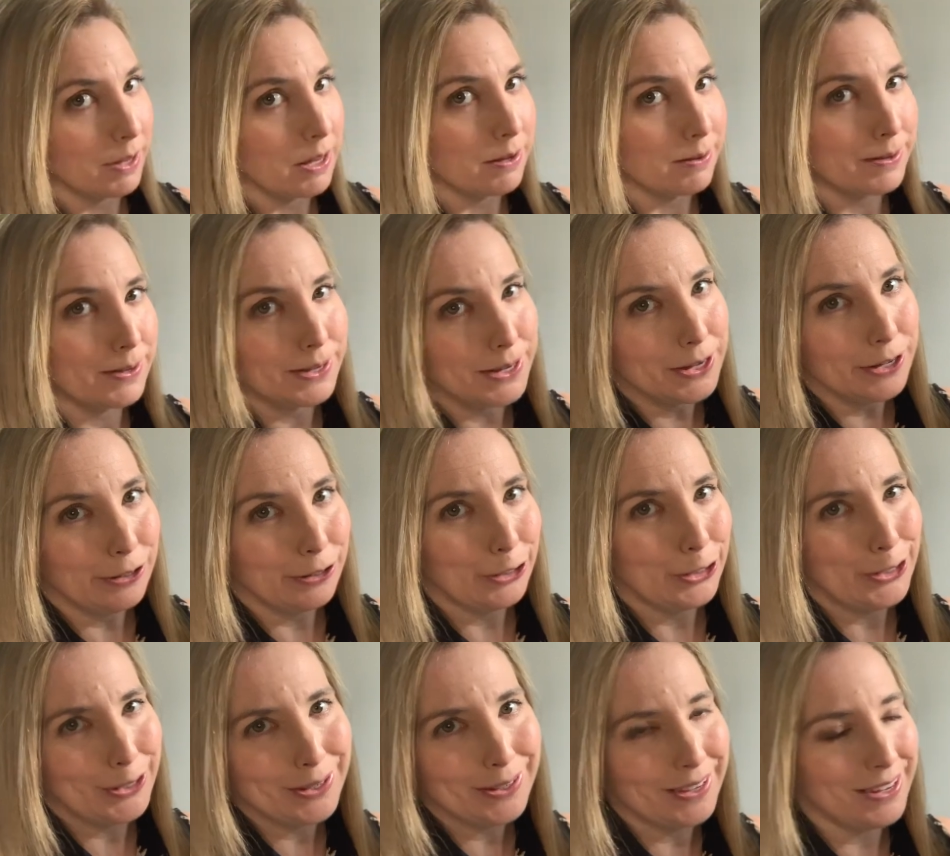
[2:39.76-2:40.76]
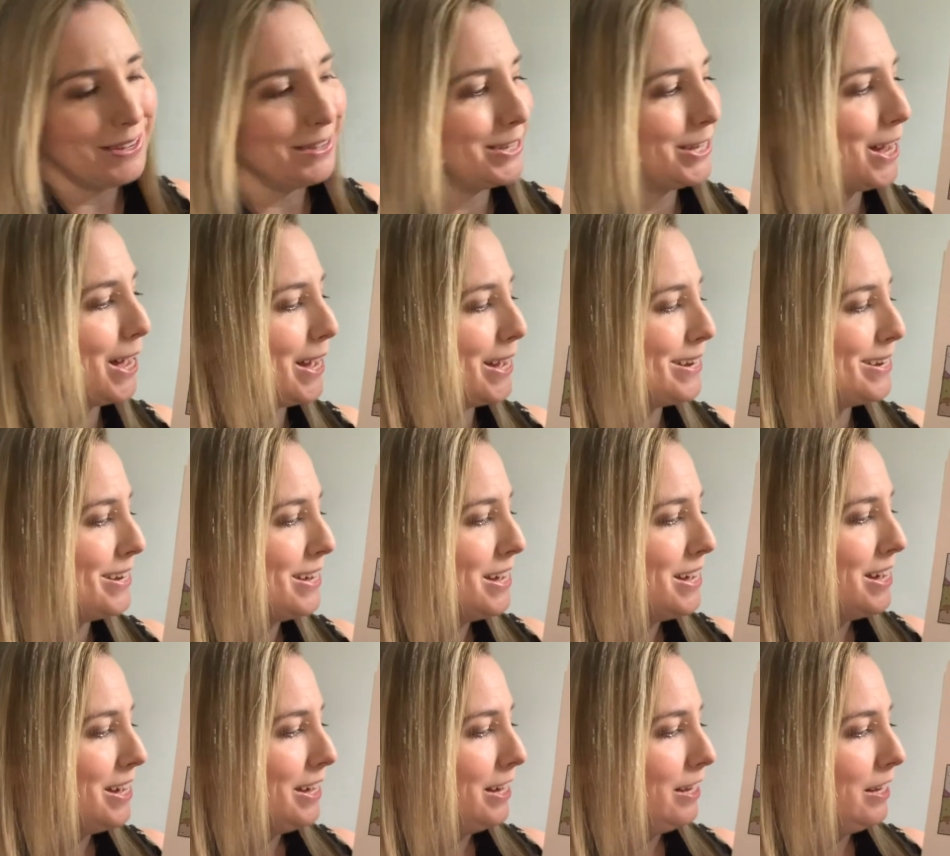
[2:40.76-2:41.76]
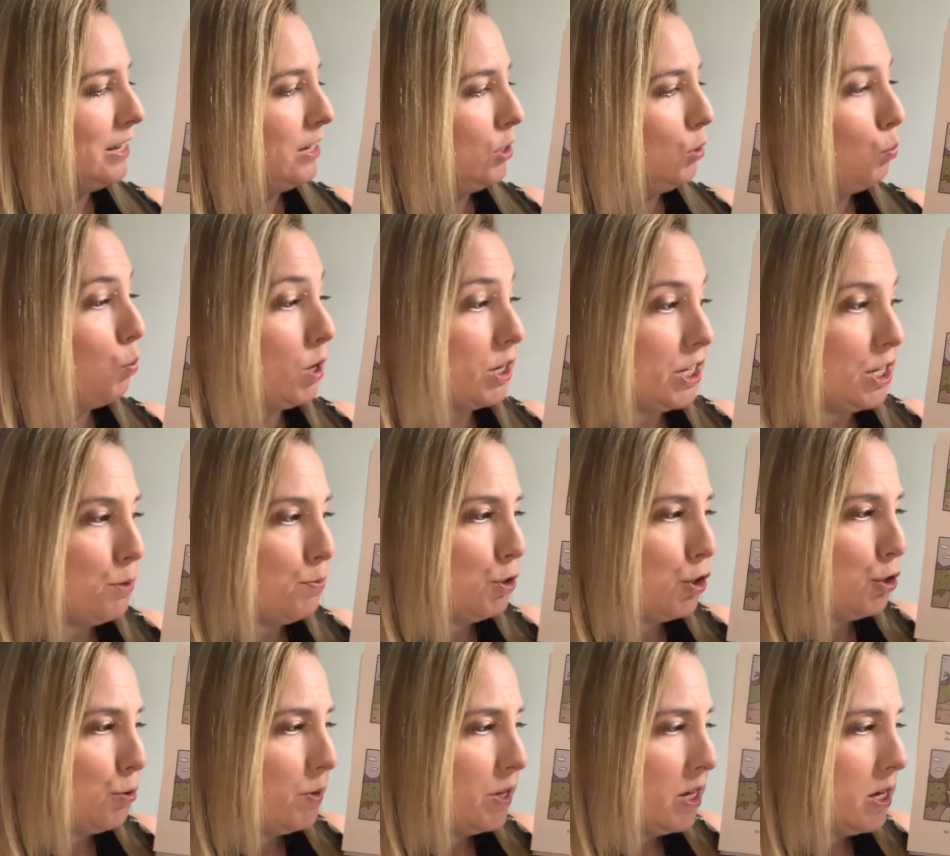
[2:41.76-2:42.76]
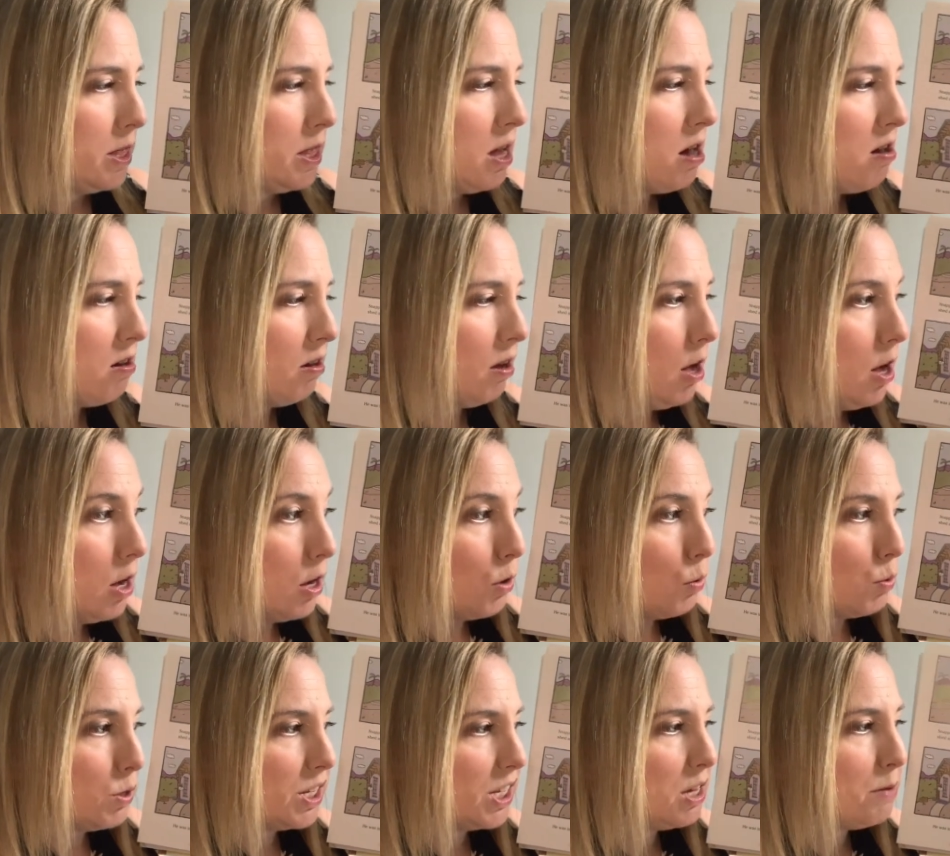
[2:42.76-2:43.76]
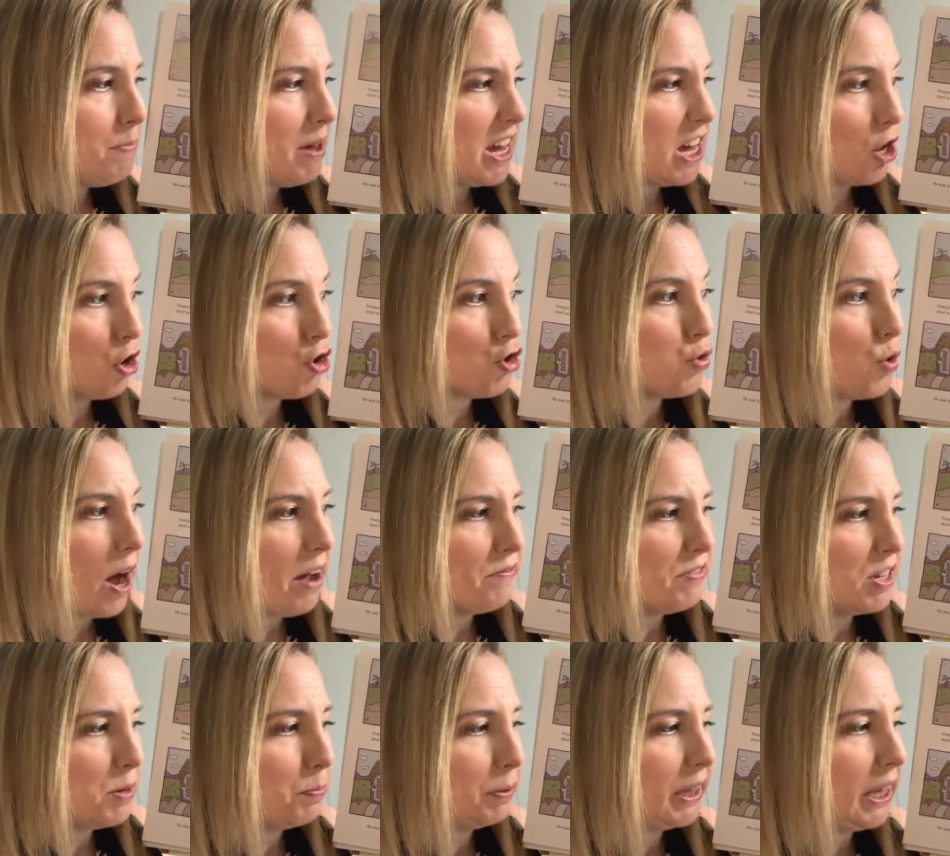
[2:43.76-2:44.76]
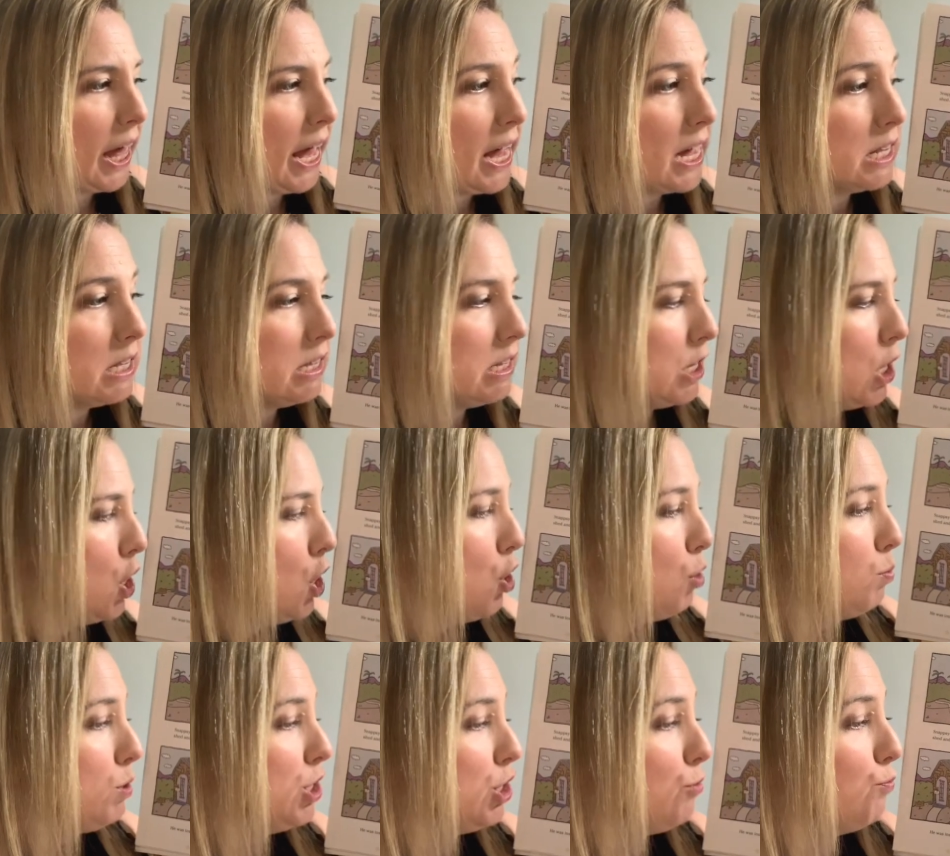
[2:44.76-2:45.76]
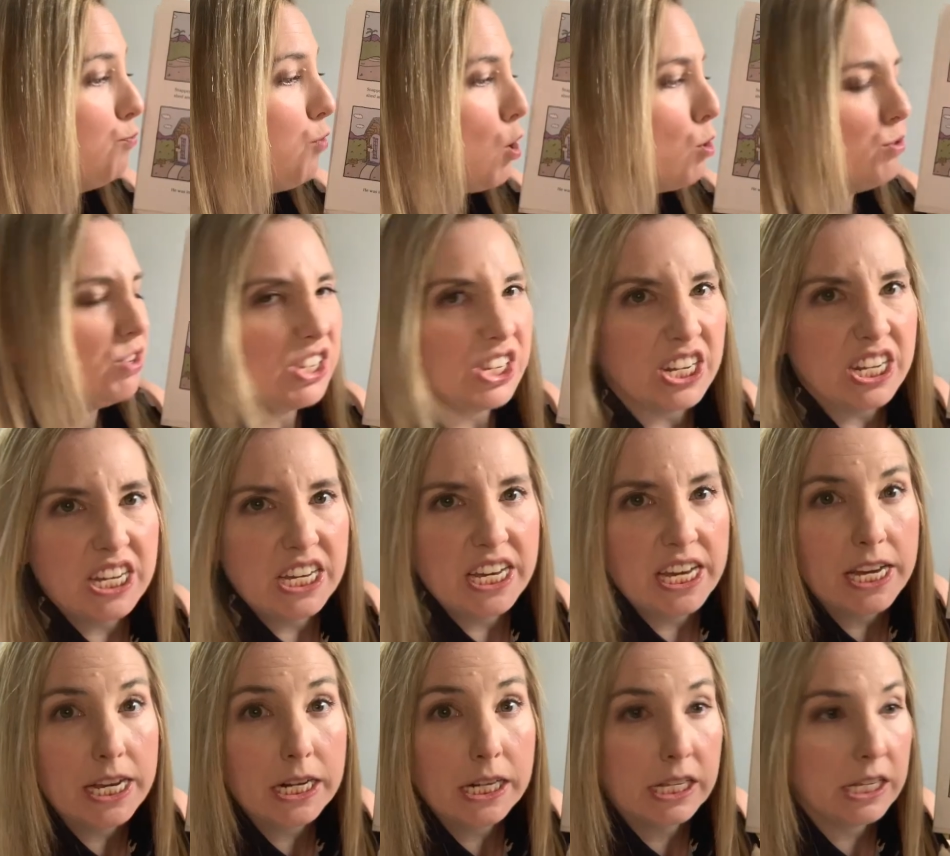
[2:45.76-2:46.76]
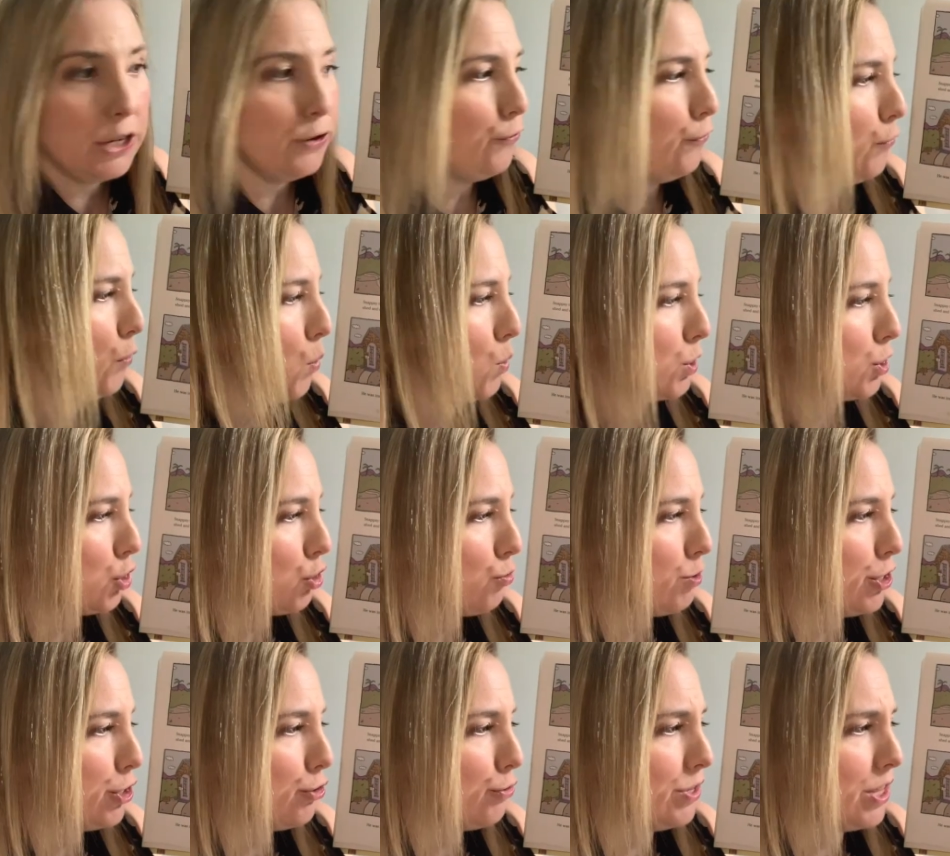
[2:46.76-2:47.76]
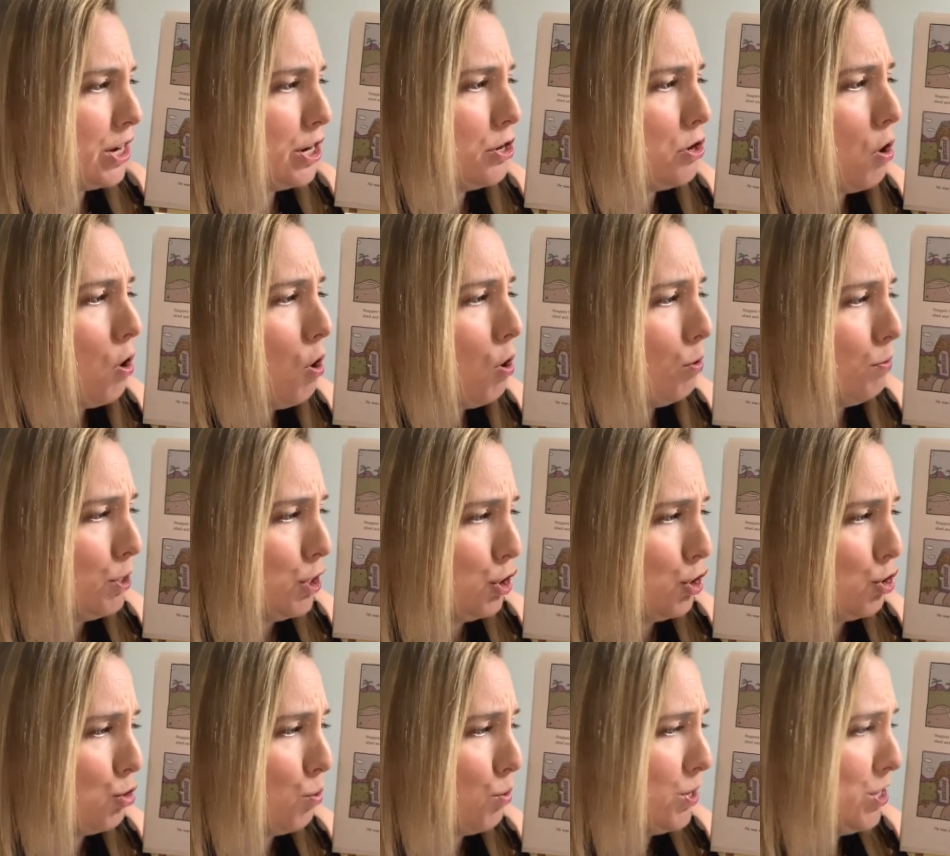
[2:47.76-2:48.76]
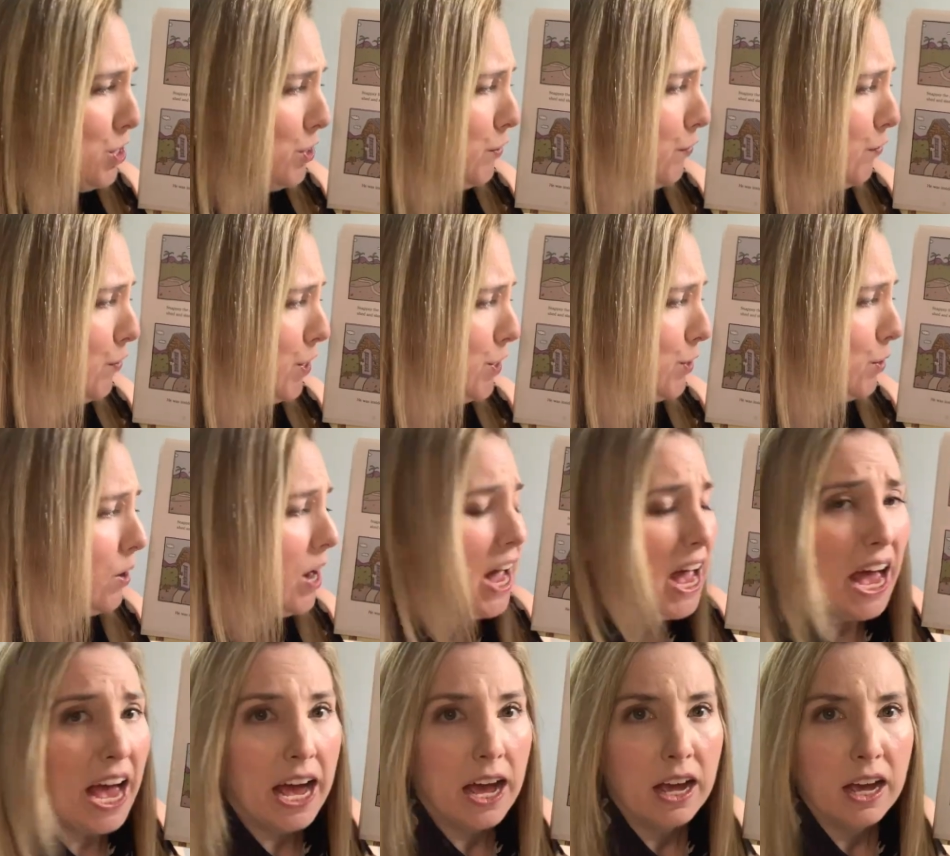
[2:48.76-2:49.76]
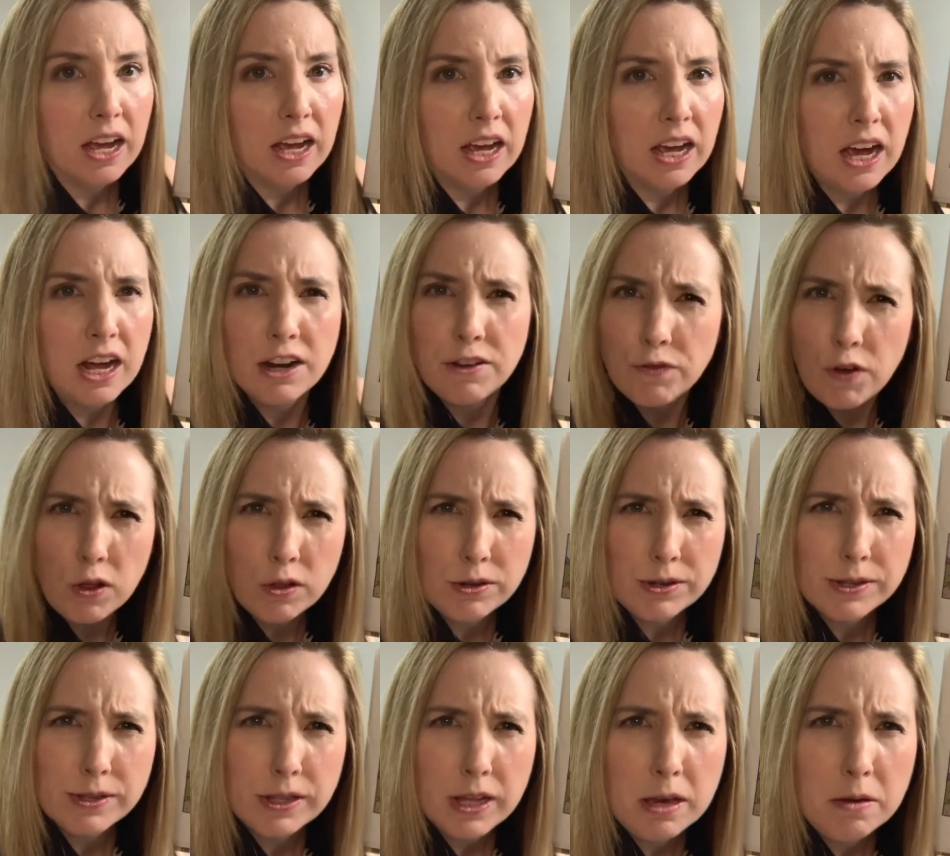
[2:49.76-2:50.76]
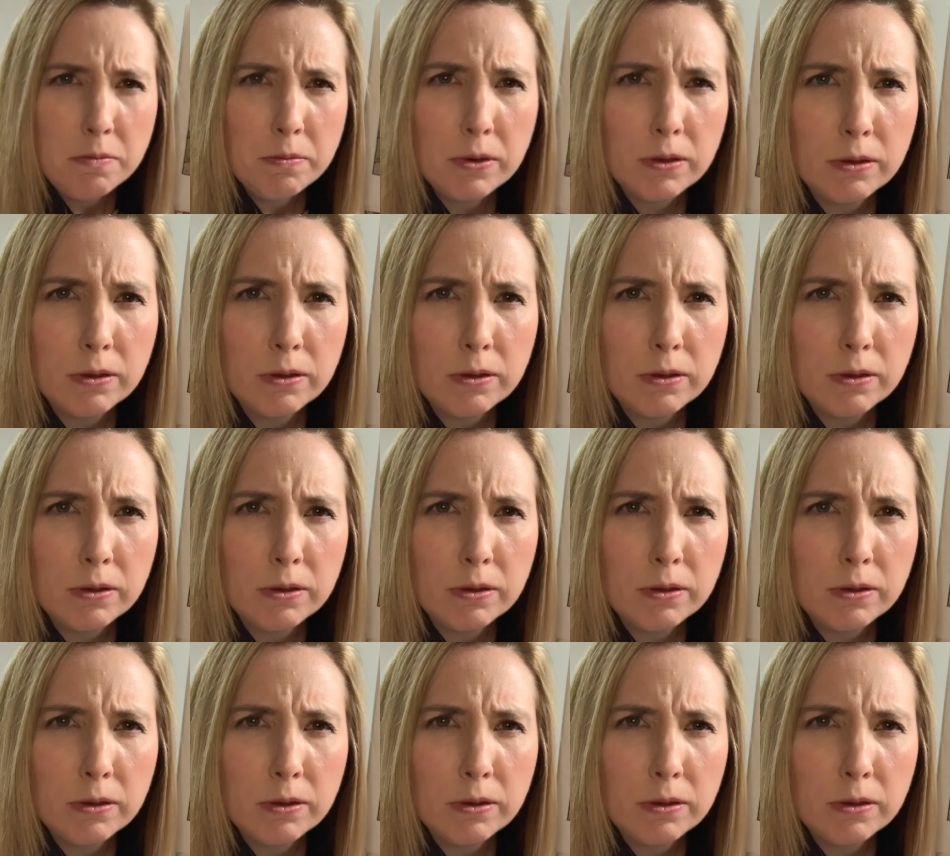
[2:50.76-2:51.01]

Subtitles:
Still inside. What he was doing in there? Was he making crafty plans? Was he roasting innocent forest creatures that he'd already stored in his freezer? Had he fallen asleep?